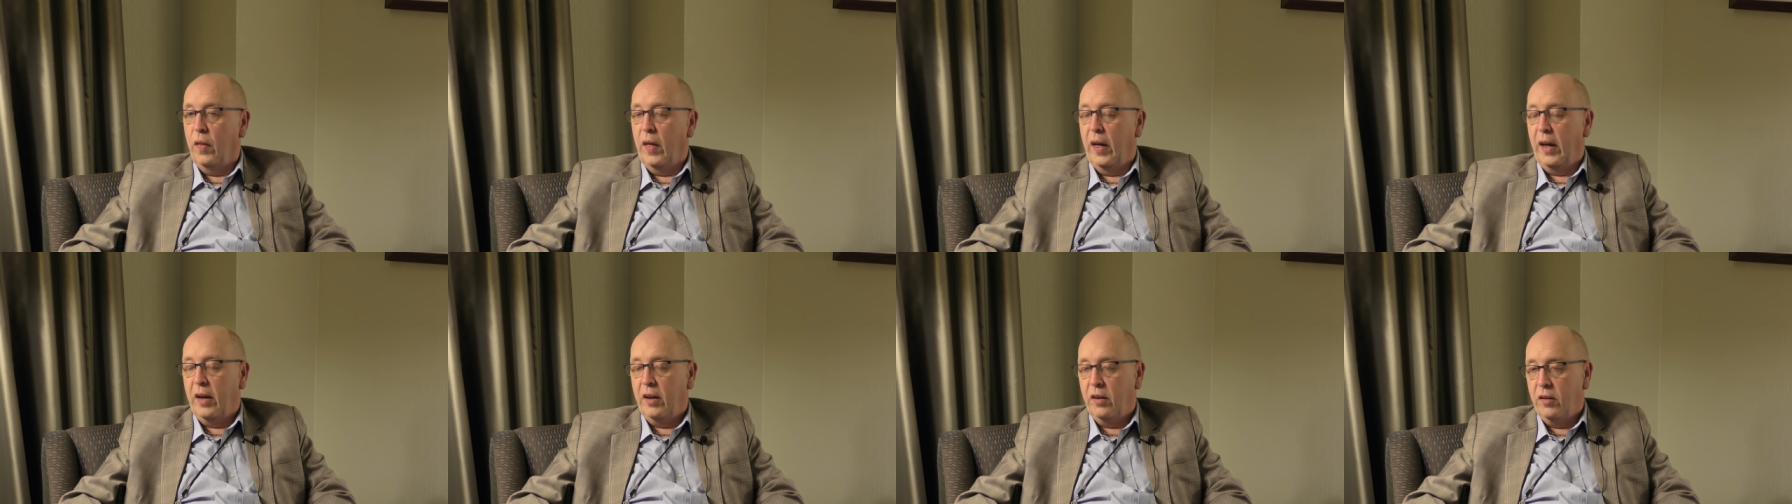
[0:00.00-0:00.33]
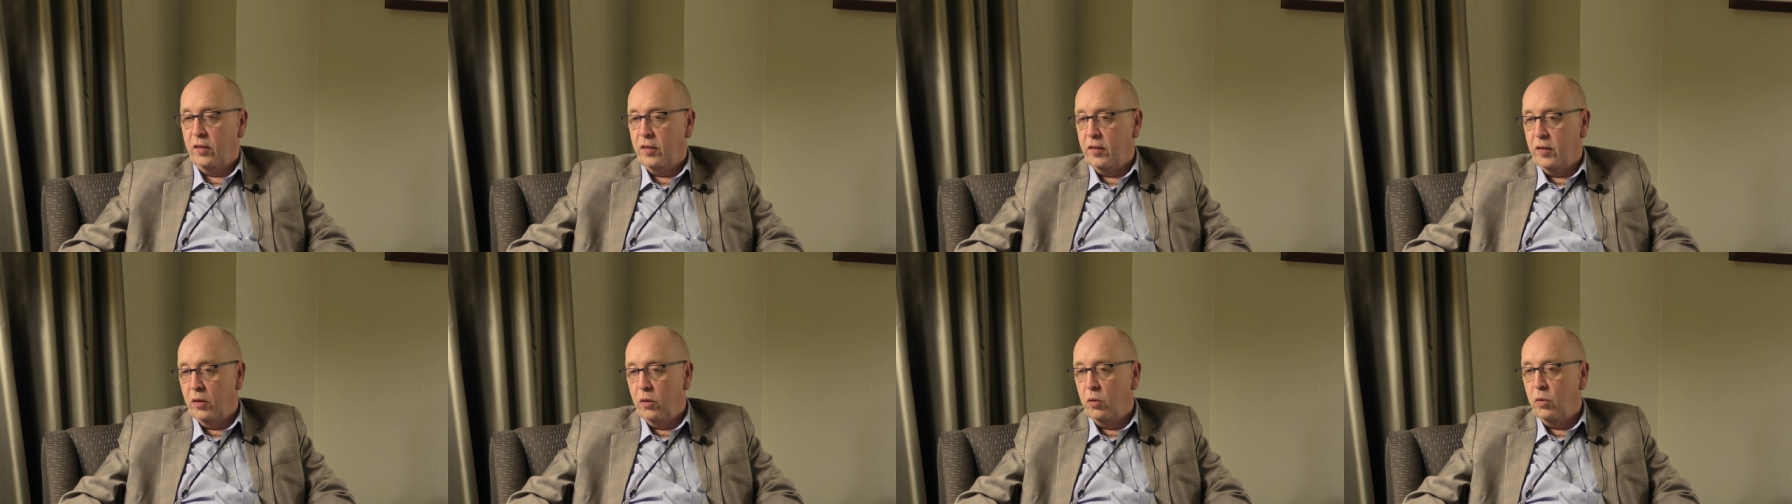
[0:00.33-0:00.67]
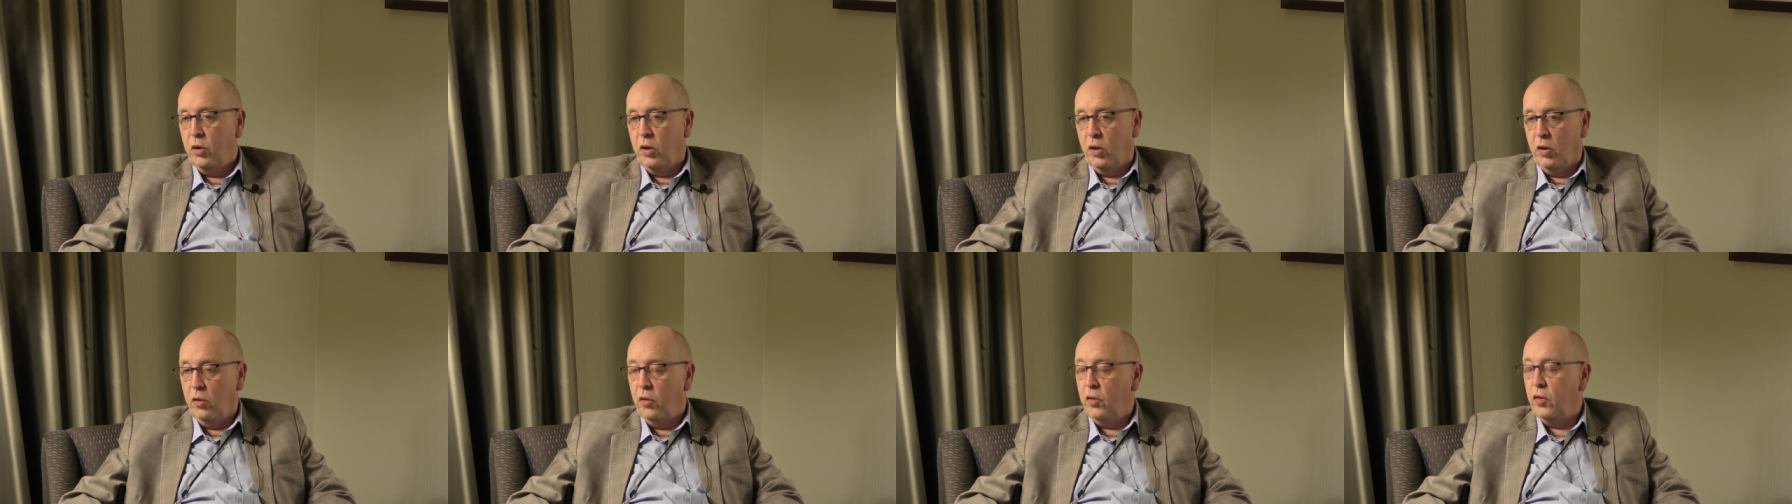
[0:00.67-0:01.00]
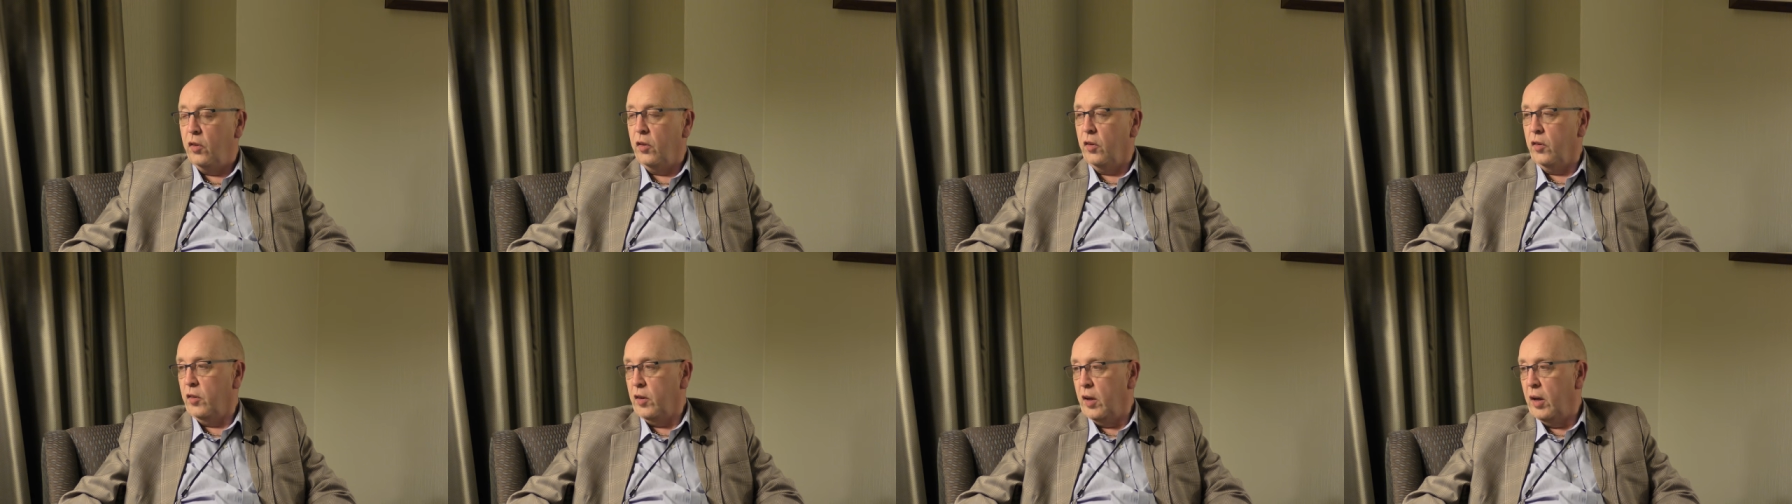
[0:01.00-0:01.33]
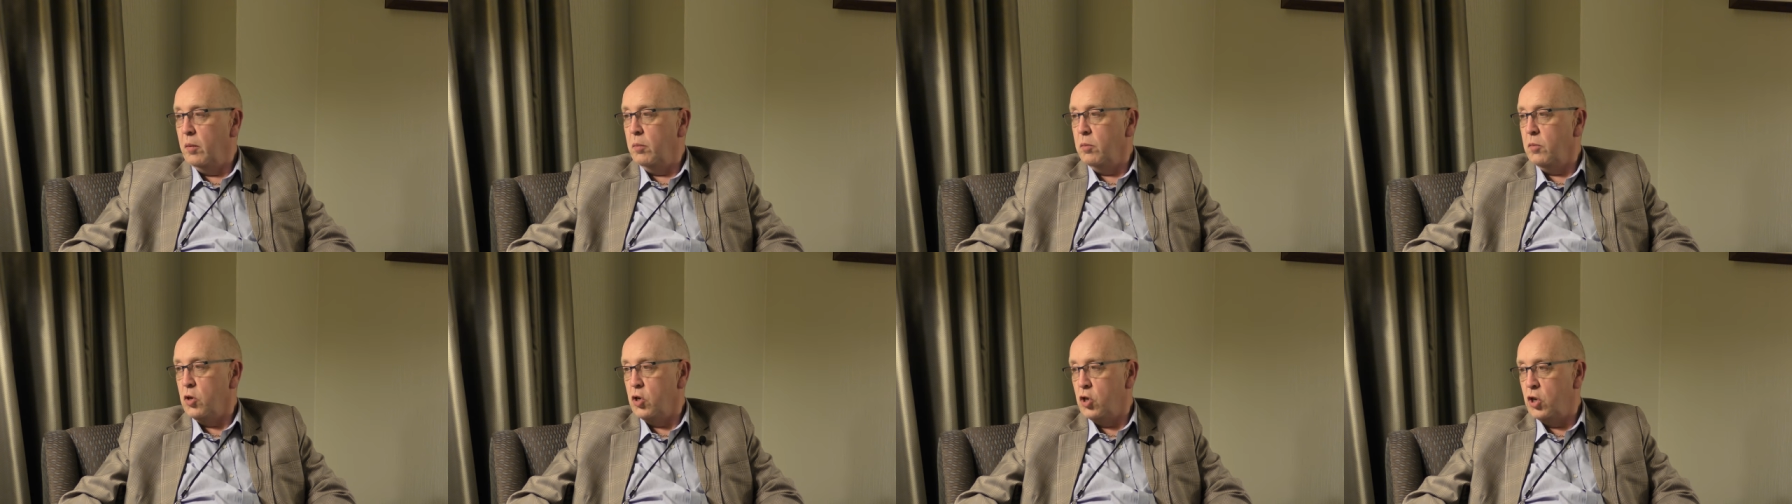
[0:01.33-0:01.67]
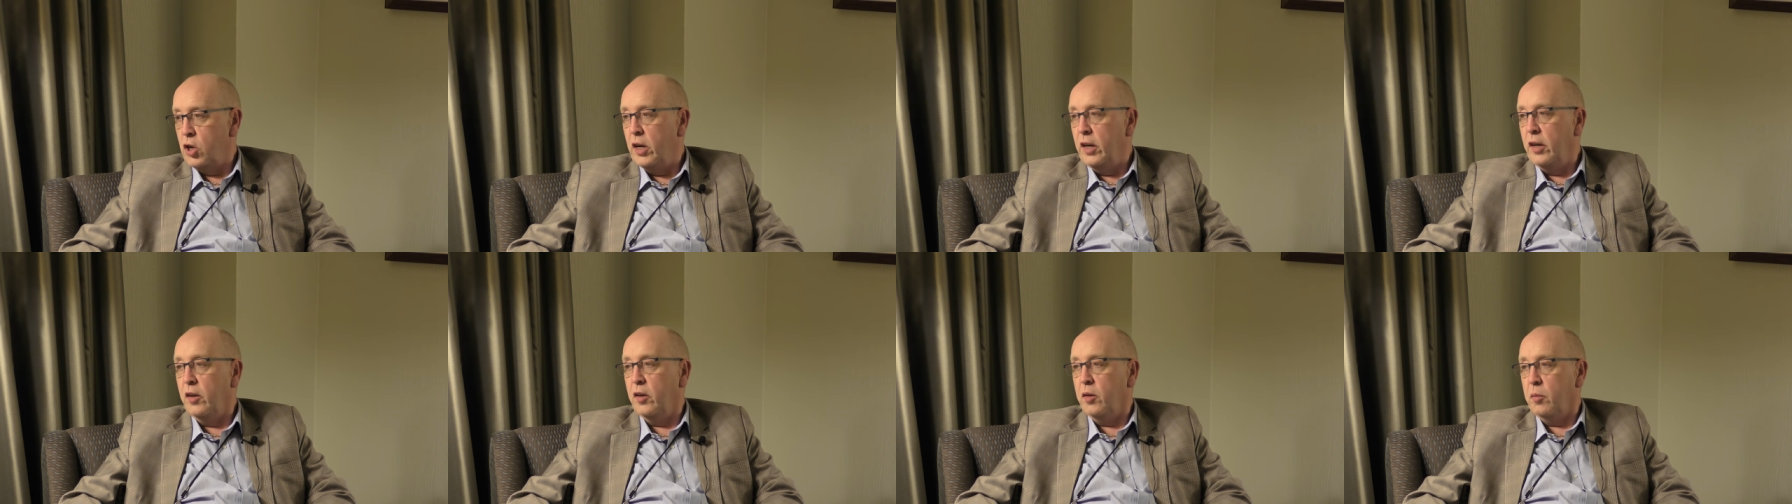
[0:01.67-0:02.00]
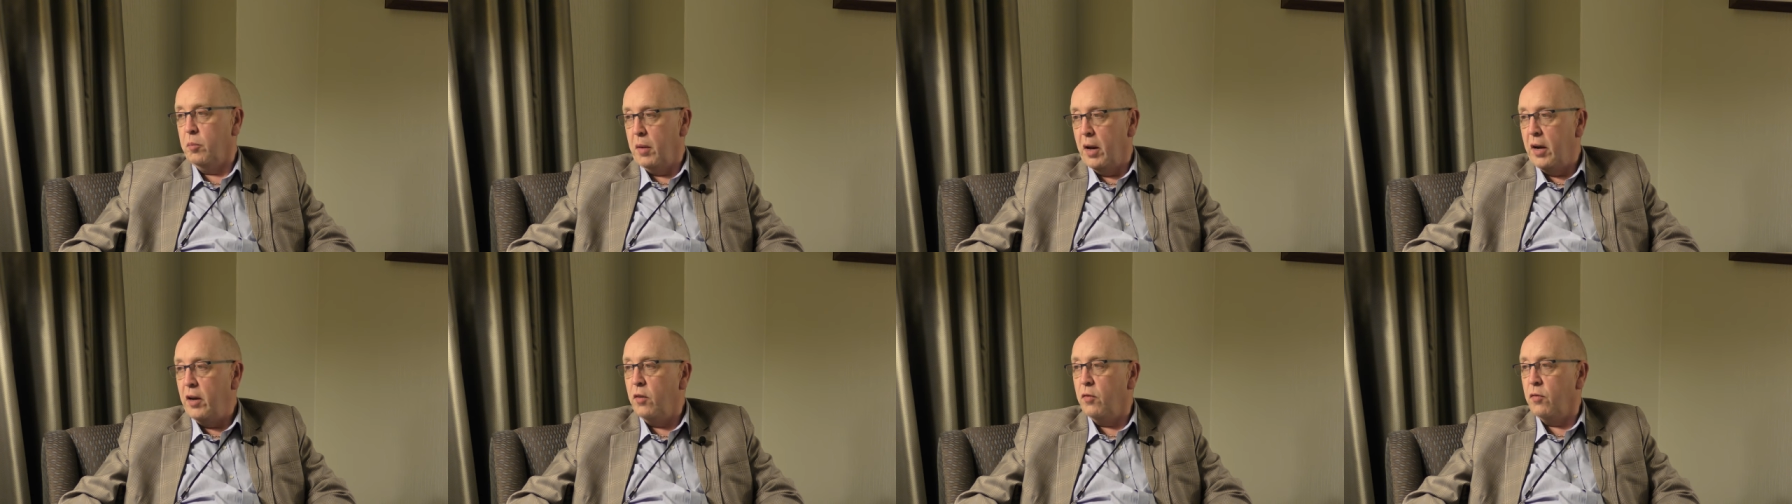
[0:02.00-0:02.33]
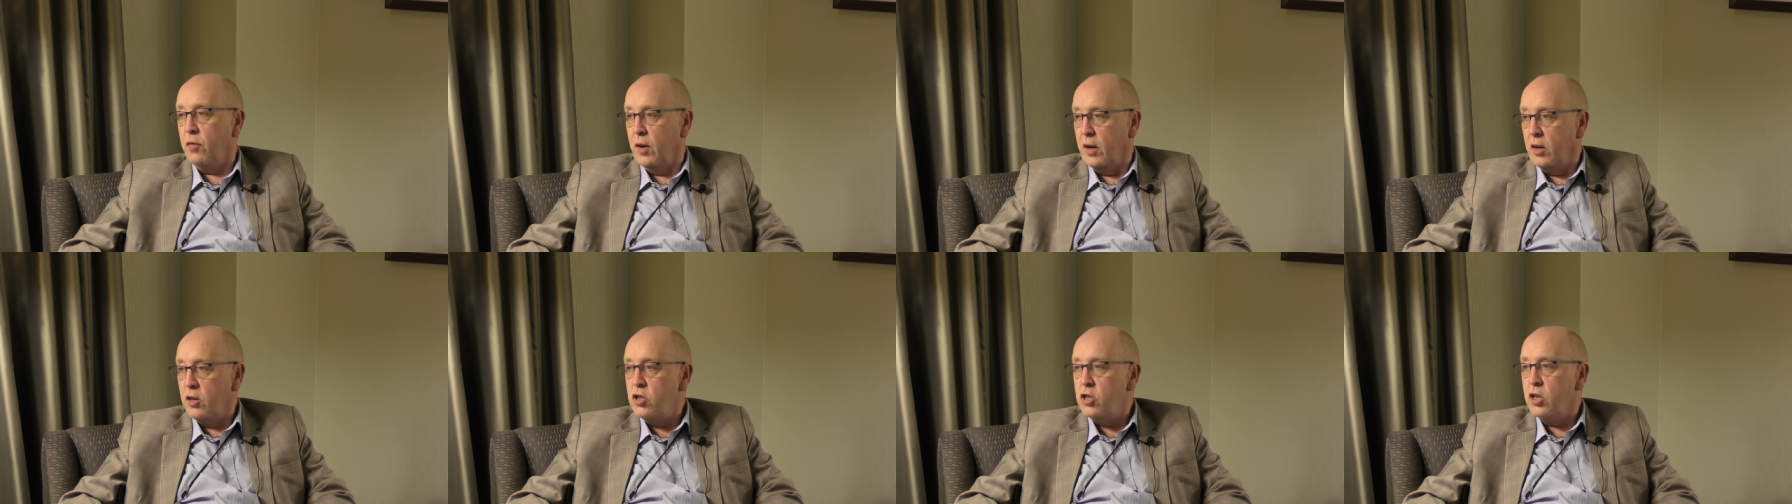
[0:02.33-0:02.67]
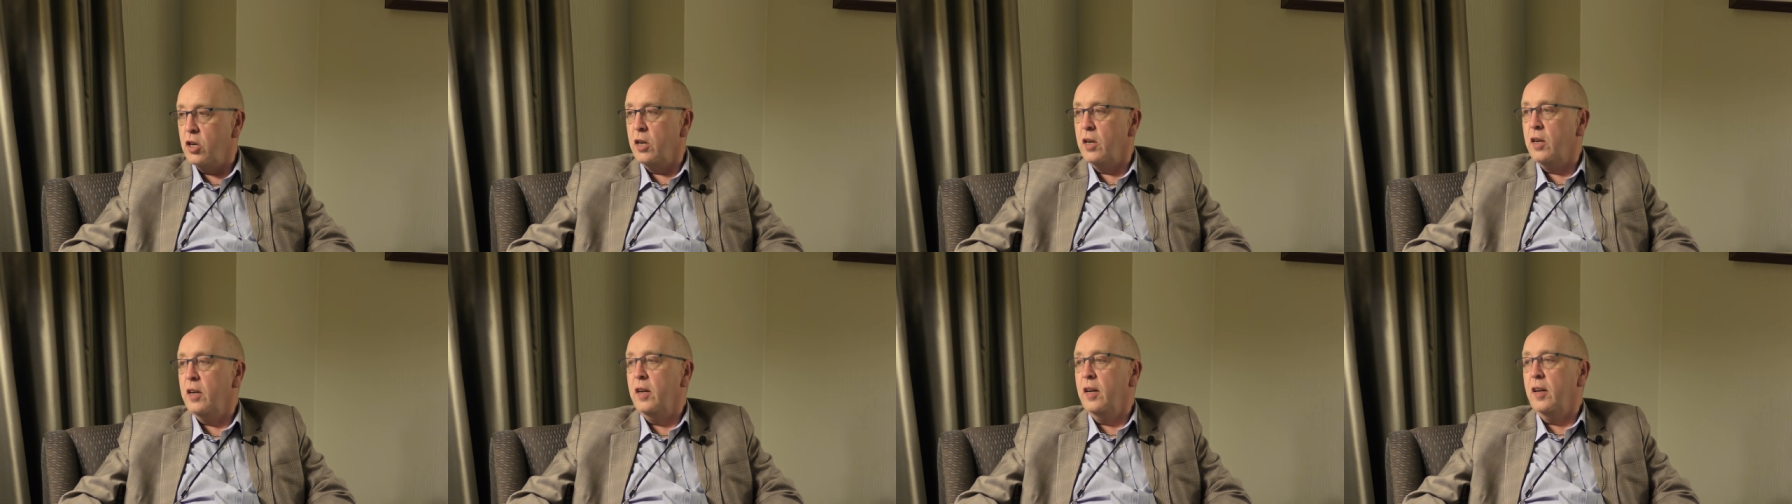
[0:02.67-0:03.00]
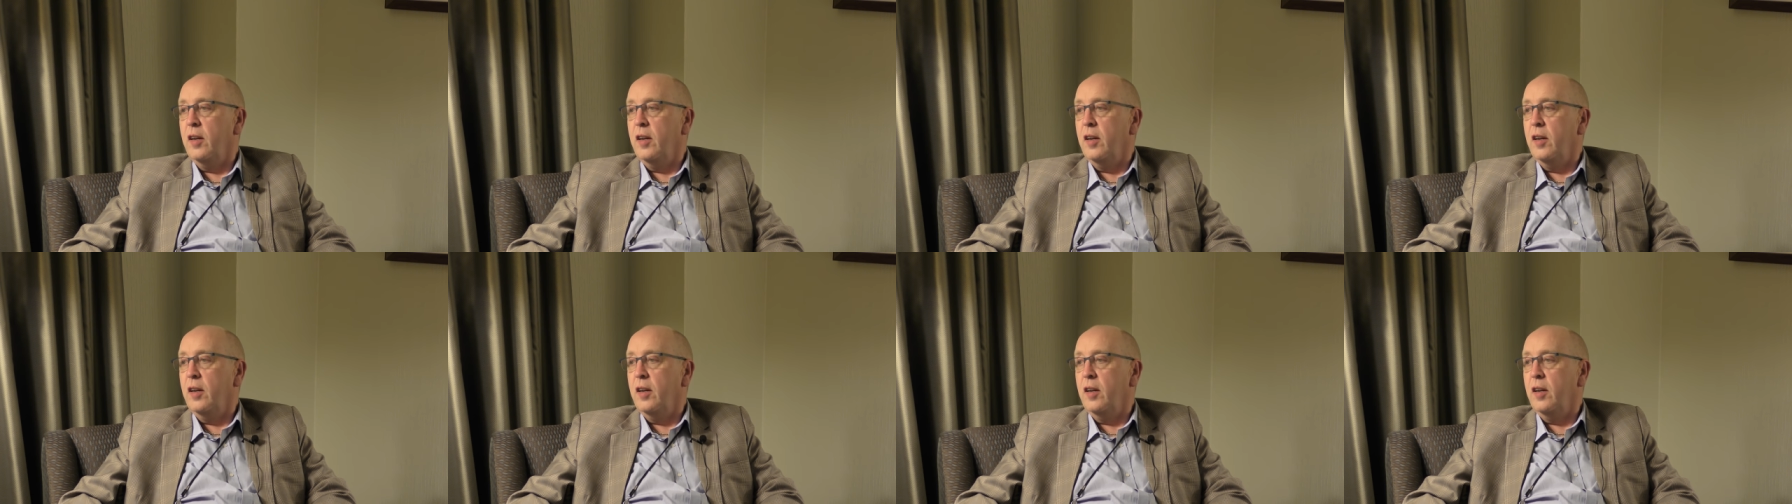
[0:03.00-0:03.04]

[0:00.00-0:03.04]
they could still use the same machine to manufacture